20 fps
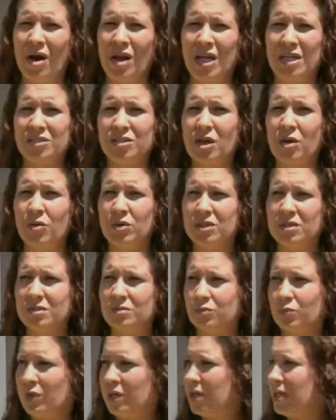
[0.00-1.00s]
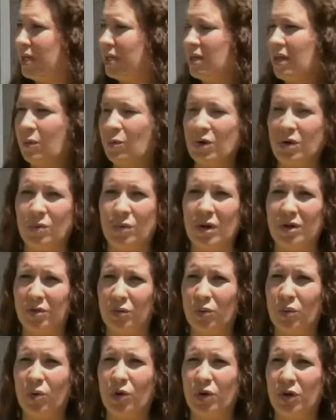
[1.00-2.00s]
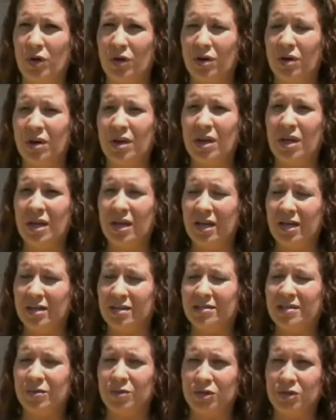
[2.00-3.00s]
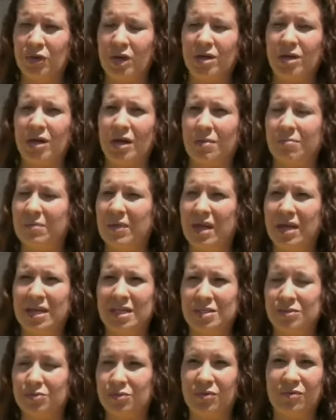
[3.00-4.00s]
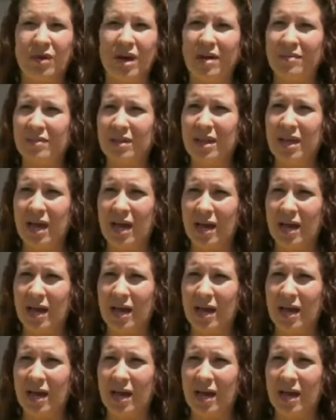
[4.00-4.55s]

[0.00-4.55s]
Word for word: All I saw was when they went around the corner is they were trying to, I guess, revive the